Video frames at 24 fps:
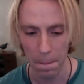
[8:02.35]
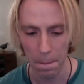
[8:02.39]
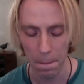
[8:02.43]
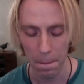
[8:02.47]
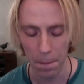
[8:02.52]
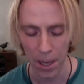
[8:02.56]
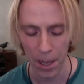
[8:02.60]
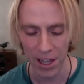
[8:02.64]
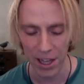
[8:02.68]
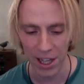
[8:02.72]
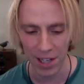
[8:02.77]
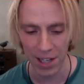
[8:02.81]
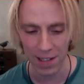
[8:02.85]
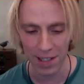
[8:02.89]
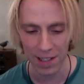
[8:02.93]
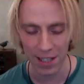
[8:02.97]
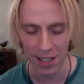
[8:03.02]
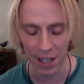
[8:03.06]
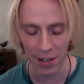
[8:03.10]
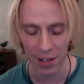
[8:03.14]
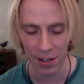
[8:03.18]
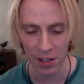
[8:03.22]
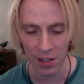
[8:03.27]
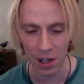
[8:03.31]
But
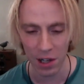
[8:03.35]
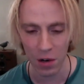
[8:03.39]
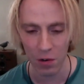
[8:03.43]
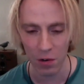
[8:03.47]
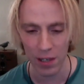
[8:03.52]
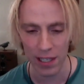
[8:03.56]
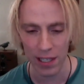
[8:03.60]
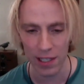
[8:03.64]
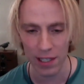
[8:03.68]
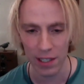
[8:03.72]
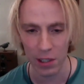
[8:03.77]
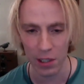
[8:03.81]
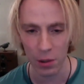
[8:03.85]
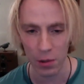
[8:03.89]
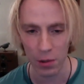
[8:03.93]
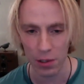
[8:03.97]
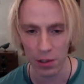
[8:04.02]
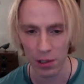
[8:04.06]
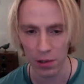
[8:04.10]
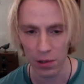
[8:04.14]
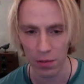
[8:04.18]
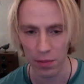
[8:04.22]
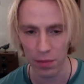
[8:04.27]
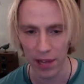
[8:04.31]
there's no reason to
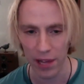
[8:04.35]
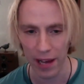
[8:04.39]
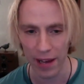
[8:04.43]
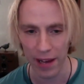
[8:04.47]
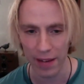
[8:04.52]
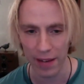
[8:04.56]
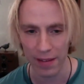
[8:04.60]
assume that.